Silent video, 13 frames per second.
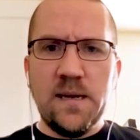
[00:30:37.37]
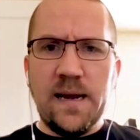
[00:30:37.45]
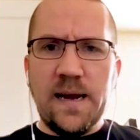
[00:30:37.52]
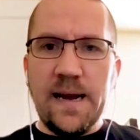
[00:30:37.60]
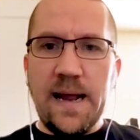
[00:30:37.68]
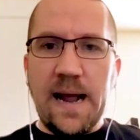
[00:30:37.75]

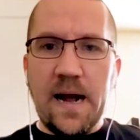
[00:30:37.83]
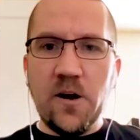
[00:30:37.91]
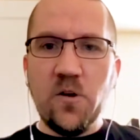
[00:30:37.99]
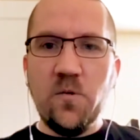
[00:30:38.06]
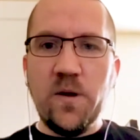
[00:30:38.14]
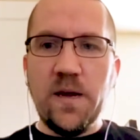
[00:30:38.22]
And how
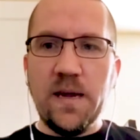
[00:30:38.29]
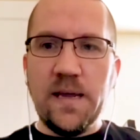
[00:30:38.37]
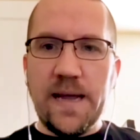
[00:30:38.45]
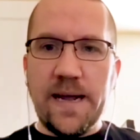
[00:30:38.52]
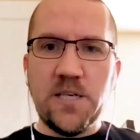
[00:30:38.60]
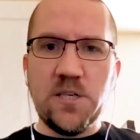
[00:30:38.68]
do we
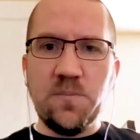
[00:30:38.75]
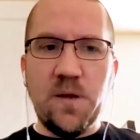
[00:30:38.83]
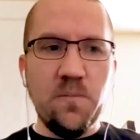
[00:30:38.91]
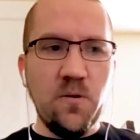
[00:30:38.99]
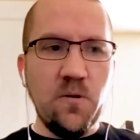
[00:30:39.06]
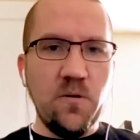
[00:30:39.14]
engage
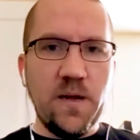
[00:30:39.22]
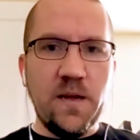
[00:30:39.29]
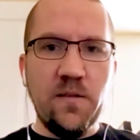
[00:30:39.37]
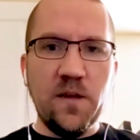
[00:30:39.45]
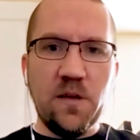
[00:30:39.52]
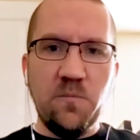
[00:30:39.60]
people
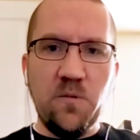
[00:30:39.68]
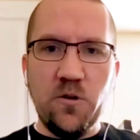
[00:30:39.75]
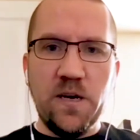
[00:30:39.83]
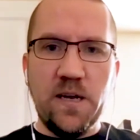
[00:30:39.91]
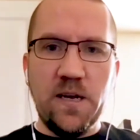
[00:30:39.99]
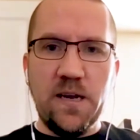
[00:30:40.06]
in the
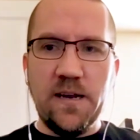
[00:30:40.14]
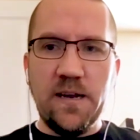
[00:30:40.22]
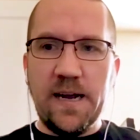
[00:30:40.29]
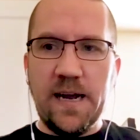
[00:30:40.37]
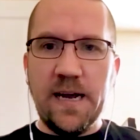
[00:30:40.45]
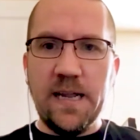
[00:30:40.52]
community
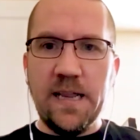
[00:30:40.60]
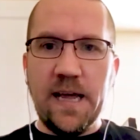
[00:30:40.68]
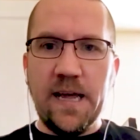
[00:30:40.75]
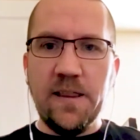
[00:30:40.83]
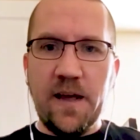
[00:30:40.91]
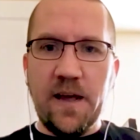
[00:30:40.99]

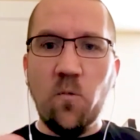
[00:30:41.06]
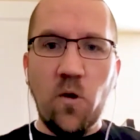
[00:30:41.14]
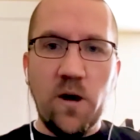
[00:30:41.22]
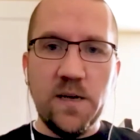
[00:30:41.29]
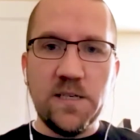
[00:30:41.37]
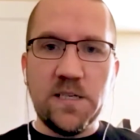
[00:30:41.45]
that
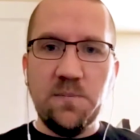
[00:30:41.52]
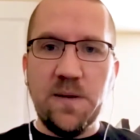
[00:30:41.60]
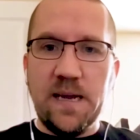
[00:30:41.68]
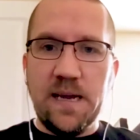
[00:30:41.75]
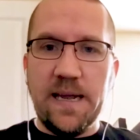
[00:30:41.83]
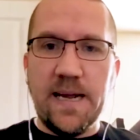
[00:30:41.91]
want to be
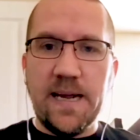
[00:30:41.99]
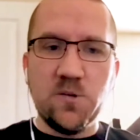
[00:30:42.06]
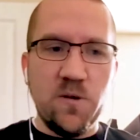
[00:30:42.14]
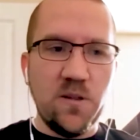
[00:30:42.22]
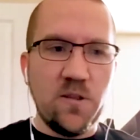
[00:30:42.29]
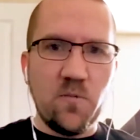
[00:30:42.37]
engaged
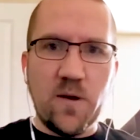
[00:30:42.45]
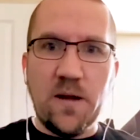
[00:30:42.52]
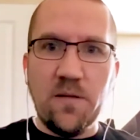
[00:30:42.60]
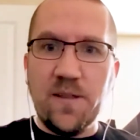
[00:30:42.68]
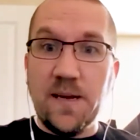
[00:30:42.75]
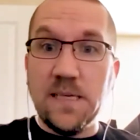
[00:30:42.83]
with
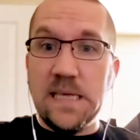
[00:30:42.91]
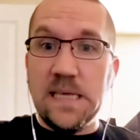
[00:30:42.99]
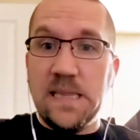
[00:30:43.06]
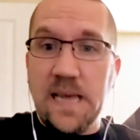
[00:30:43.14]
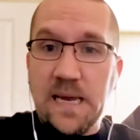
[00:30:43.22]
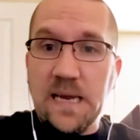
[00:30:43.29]
around things
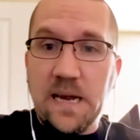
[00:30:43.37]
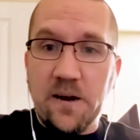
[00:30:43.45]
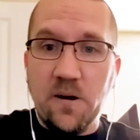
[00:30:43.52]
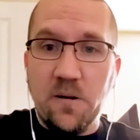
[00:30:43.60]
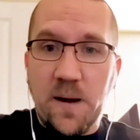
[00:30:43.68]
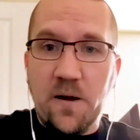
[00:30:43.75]
that they
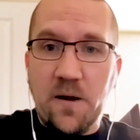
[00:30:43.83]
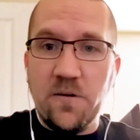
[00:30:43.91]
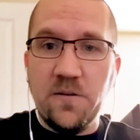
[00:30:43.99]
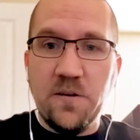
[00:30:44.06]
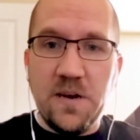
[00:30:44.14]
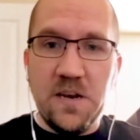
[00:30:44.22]
care about,
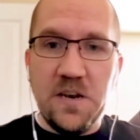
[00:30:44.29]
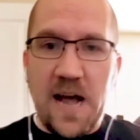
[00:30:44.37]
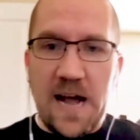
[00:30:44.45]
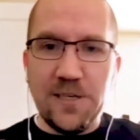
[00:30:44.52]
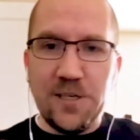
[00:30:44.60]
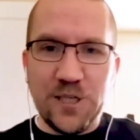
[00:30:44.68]

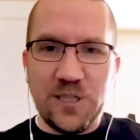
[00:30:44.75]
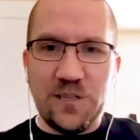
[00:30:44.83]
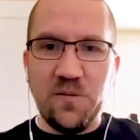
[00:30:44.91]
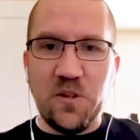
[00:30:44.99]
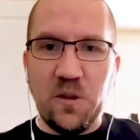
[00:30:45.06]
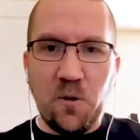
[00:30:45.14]
not just
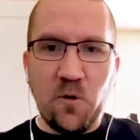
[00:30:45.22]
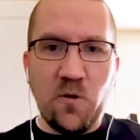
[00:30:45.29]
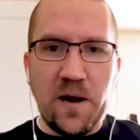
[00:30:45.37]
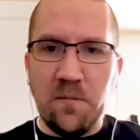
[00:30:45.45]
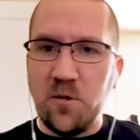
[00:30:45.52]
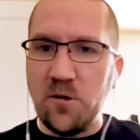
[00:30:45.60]
the
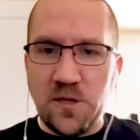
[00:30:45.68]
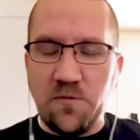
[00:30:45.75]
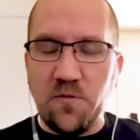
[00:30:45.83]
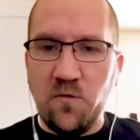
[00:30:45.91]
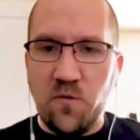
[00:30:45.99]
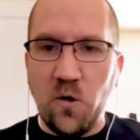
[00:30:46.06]
parameters
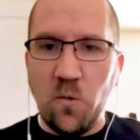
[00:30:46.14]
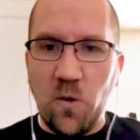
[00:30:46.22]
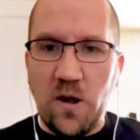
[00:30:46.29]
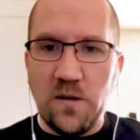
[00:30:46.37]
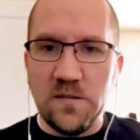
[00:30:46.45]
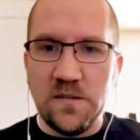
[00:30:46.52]
of the four
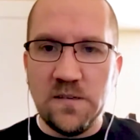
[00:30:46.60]
walls?